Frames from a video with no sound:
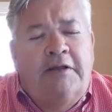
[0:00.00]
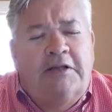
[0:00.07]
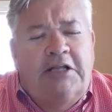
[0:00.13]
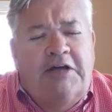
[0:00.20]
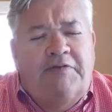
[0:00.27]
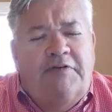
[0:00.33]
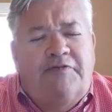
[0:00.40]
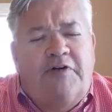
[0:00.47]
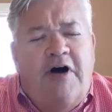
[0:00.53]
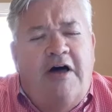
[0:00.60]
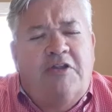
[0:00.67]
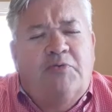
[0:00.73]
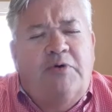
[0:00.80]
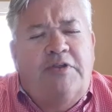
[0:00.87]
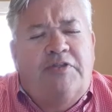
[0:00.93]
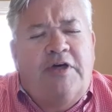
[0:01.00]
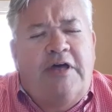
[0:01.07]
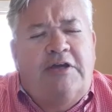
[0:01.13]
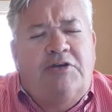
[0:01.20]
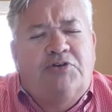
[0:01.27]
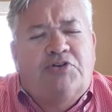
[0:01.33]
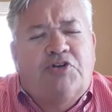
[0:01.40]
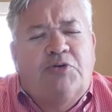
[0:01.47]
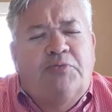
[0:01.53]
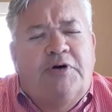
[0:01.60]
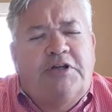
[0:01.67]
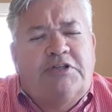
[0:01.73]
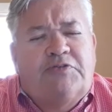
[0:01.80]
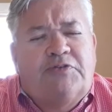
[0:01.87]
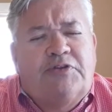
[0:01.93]
Loving Father, we thank you so
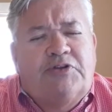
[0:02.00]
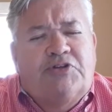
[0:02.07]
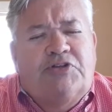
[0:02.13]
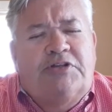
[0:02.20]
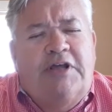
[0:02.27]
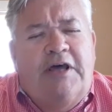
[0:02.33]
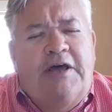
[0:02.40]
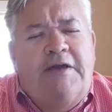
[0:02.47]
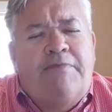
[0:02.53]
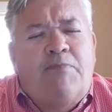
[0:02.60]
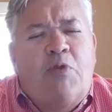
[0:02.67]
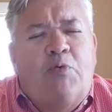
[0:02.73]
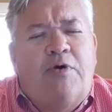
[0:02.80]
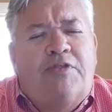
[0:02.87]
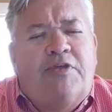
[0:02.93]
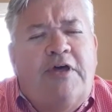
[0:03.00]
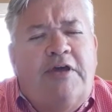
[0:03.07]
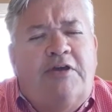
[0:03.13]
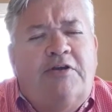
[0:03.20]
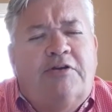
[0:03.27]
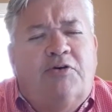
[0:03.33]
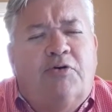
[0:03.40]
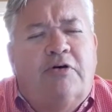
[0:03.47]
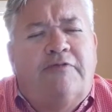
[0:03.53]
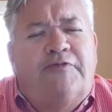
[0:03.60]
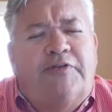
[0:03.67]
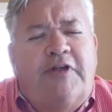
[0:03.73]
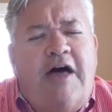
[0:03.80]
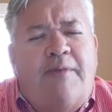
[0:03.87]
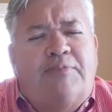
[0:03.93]
much for this day. We thank you, Lord,
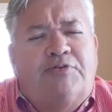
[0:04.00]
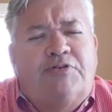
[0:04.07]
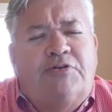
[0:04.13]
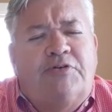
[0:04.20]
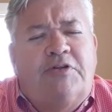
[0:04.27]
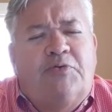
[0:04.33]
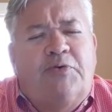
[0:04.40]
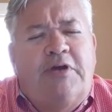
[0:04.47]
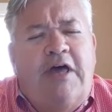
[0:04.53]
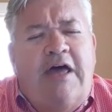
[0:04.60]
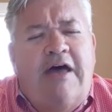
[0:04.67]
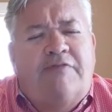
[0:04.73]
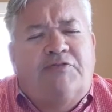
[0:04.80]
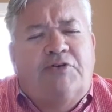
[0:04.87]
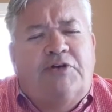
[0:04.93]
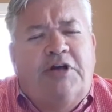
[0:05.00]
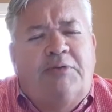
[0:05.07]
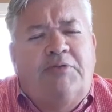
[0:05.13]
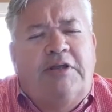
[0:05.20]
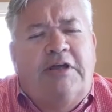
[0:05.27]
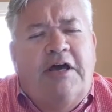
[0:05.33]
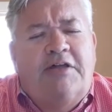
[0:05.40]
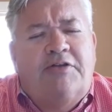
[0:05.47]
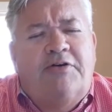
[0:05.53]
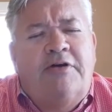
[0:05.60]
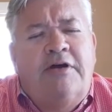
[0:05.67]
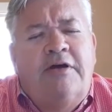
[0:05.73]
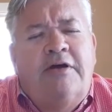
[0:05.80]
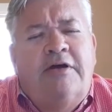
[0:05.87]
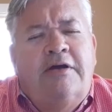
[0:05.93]
for the opportunity we have to come
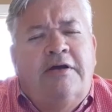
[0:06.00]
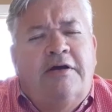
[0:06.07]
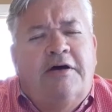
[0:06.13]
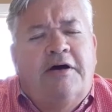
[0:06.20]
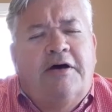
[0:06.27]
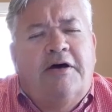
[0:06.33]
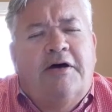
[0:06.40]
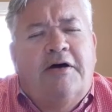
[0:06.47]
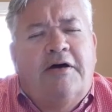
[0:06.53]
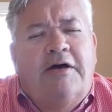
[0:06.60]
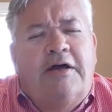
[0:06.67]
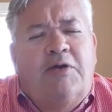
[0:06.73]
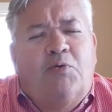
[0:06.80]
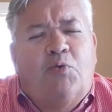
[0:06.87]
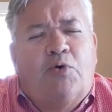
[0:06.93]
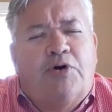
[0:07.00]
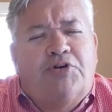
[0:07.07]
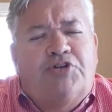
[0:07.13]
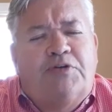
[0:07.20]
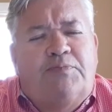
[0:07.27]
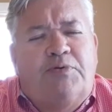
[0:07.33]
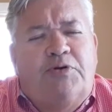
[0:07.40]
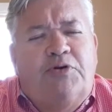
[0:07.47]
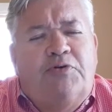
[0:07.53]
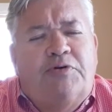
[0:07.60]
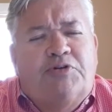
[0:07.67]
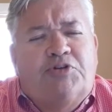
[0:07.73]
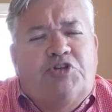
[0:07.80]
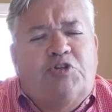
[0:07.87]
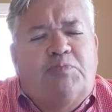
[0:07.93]
together uh, and worship you
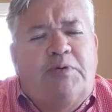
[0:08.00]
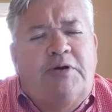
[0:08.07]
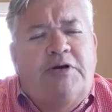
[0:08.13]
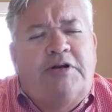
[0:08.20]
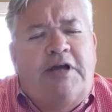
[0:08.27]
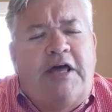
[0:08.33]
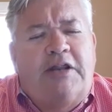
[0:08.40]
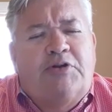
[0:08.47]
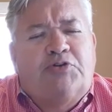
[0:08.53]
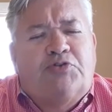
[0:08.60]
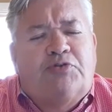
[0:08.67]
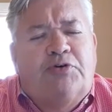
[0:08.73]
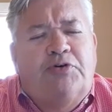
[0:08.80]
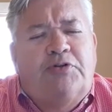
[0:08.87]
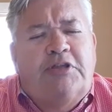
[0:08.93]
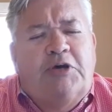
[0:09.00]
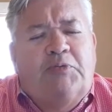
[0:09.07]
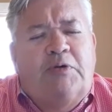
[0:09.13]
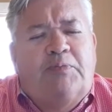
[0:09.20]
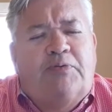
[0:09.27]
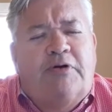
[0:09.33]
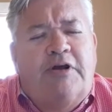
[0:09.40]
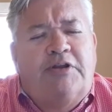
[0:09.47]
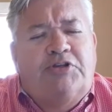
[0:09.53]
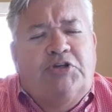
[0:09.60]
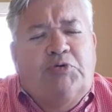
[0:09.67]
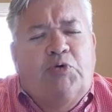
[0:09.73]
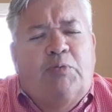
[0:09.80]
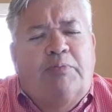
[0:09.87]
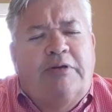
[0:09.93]
in spirit and in truth. And we pray that
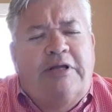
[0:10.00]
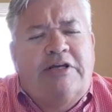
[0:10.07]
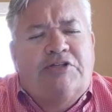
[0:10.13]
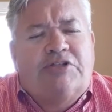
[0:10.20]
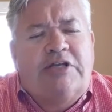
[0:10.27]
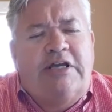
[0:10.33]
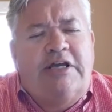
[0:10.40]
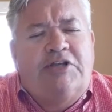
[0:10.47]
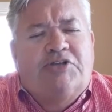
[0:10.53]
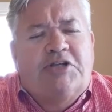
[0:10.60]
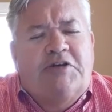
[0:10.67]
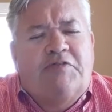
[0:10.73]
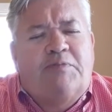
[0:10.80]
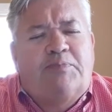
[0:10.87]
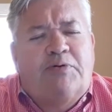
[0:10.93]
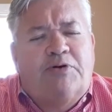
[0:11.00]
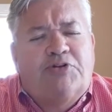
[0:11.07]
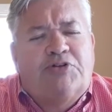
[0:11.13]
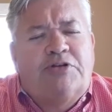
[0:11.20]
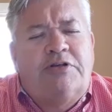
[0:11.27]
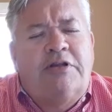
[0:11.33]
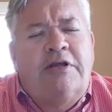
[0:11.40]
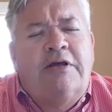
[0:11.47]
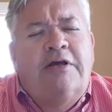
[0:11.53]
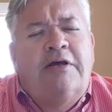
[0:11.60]
you will bless each and every person